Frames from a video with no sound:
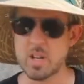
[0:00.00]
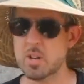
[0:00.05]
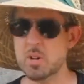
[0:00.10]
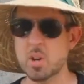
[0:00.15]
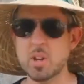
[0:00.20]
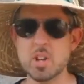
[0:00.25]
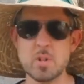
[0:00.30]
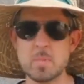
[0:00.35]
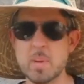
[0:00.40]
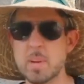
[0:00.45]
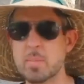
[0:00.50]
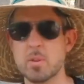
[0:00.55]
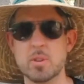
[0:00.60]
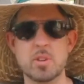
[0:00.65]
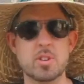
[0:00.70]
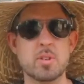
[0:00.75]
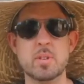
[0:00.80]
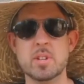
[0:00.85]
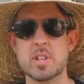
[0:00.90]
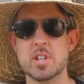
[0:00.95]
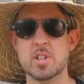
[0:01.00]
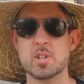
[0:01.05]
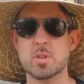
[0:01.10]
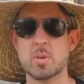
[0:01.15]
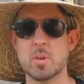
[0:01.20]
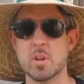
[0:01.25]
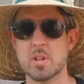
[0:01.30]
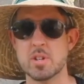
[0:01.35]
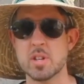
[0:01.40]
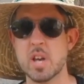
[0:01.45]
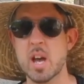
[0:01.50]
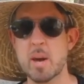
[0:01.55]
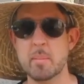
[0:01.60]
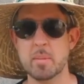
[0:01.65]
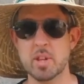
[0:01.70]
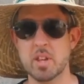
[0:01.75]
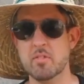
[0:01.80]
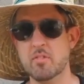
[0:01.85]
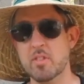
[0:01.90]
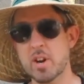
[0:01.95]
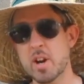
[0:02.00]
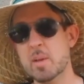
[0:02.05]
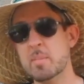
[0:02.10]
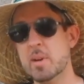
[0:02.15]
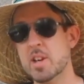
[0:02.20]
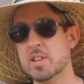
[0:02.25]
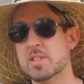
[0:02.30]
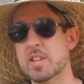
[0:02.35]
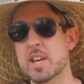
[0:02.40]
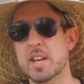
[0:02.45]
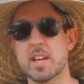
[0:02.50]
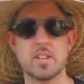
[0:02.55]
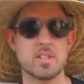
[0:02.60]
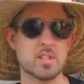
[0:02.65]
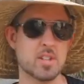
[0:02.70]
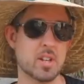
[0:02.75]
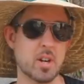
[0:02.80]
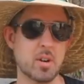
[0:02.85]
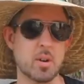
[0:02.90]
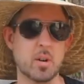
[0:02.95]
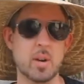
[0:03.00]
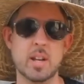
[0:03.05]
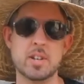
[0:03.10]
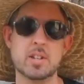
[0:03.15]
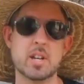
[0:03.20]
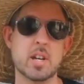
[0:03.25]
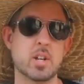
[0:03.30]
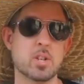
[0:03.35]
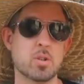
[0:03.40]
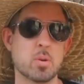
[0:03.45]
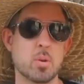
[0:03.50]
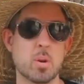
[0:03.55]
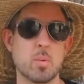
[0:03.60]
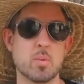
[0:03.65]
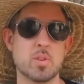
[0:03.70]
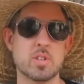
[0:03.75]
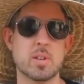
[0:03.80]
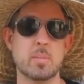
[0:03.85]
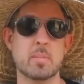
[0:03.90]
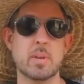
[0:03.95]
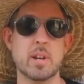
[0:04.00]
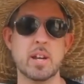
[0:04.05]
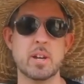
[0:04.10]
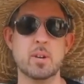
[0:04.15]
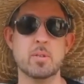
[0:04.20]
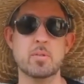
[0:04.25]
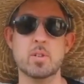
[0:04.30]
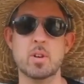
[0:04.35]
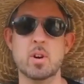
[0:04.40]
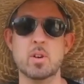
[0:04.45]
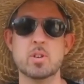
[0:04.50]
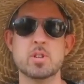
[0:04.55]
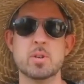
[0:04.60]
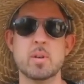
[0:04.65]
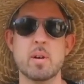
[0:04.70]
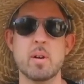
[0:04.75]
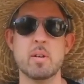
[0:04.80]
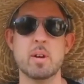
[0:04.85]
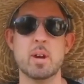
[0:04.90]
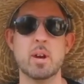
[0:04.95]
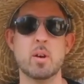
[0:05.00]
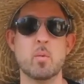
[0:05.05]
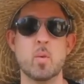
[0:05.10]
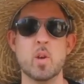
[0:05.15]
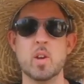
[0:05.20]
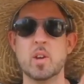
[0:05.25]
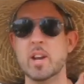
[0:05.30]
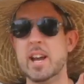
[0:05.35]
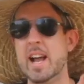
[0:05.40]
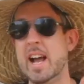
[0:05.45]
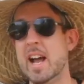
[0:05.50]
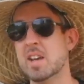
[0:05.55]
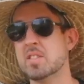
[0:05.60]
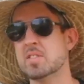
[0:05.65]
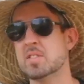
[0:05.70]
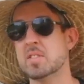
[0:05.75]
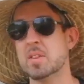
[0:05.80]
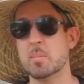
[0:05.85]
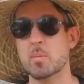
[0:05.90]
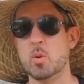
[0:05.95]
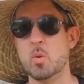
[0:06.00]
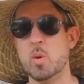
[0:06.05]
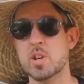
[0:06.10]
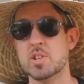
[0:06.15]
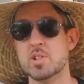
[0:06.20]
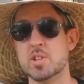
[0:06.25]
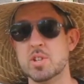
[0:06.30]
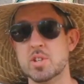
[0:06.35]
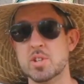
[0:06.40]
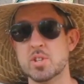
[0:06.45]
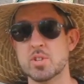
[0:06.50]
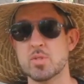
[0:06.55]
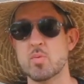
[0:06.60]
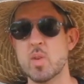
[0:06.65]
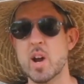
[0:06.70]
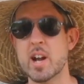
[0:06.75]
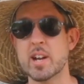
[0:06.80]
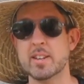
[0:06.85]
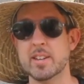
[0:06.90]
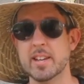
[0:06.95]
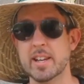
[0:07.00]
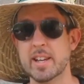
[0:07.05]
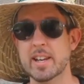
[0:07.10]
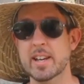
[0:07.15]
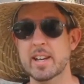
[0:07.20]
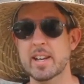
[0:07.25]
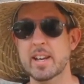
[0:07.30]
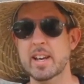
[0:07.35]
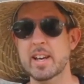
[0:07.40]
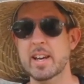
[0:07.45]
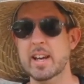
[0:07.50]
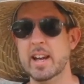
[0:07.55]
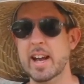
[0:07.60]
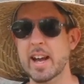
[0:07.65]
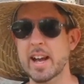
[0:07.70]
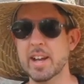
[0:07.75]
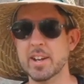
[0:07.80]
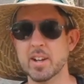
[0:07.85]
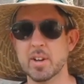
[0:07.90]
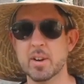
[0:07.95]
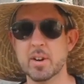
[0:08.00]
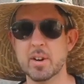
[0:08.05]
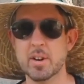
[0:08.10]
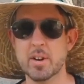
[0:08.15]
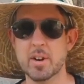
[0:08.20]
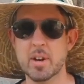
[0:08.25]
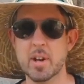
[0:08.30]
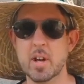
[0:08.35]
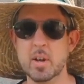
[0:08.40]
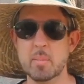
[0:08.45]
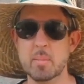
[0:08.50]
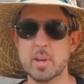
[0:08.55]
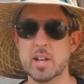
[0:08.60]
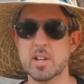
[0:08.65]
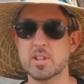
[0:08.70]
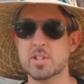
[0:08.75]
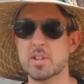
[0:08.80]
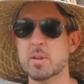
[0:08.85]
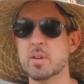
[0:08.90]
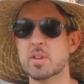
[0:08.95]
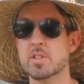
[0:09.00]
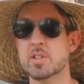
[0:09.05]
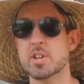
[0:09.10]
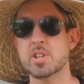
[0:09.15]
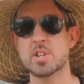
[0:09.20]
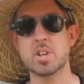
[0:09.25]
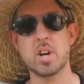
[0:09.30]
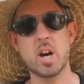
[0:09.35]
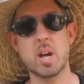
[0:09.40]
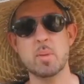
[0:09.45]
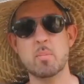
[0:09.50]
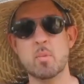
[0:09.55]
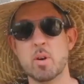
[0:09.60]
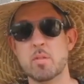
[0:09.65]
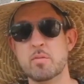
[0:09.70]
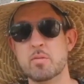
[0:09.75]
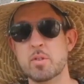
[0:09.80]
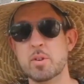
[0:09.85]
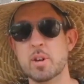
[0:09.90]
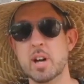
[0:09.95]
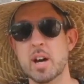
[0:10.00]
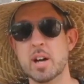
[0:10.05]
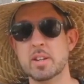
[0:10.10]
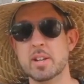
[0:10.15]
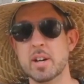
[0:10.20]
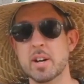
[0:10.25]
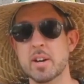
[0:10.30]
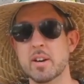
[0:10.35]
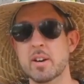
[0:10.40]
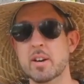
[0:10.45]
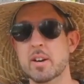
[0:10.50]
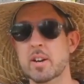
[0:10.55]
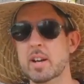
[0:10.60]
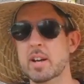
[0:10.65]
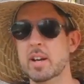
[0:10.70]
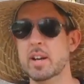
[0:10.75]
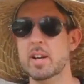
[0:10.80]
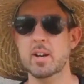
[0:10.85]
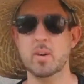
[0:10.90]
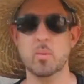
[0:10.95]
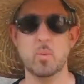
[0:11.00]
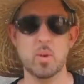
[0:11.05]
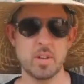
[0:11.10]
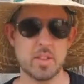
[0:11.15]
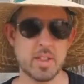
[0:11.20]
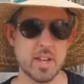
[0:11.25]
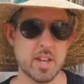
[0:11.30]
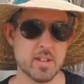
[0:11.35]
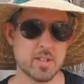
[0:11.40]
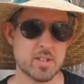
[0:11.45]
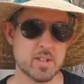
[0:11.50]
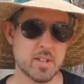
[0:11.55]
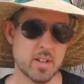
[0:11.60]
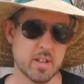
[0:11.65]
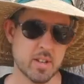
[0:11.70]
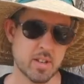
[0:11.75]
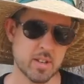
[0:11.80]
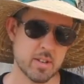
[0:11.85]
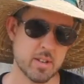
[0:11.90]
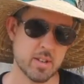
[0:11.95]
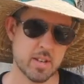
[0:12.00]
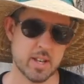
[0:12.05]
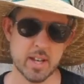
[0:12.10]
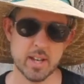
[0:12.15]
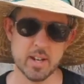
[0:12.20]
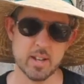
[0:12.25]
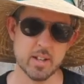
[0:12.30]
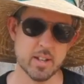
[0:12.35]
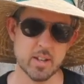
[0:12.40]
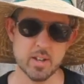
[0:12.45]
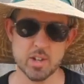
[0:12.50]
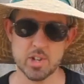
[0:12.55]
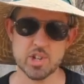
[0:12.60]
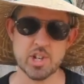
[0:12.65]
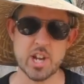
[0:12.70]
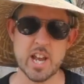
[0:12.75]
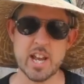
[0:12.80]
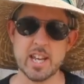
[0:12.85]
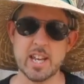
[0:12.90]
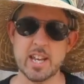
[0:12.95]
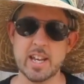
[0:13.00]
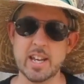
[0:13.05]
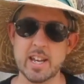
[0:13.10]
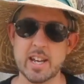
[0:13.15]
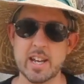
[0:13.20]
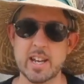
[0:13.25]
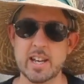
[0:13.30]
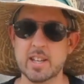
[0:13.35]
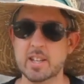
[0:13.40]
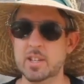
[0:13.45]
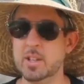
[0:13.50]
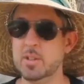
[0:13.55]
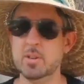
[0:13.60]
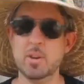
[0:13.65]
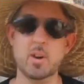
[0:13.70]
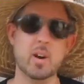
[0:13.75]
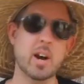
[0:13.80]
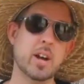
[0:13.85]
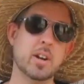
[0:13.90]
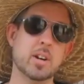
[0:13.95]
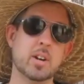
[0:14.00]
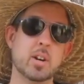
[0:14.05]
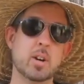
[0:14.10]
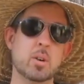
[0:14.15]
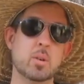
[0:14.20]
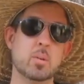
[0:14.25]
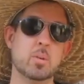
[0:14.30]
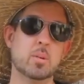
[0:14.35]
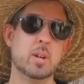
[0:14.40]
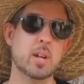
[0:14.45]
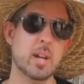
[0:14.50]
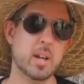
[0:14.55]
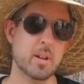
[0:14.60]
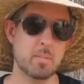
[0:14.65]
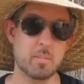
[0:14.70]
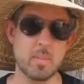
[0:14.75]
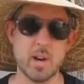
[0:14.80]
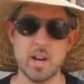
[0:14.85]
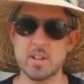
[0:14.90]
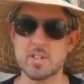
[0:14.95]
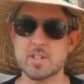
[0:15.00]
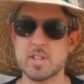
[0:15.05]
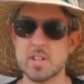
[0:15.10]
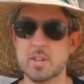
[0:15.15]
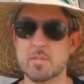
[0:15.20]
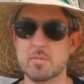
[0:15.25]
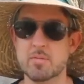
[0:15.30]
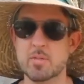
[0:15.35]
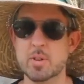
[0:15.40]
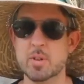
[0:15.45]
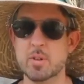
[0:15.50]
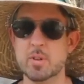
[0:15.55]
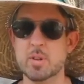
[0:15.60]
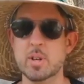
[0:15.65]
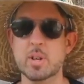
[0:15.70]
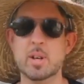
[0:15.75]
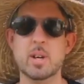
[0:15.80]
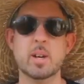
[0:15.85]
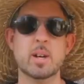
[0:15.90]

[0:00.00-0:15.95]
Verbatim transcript: All these people are doing these tours, but the very best thing is to go and take a tour with somebody who knows your area, where you can ask them questions directly and learn, because there is a ton more food out there. When things get a little shaky, you know how to go get medicine and food,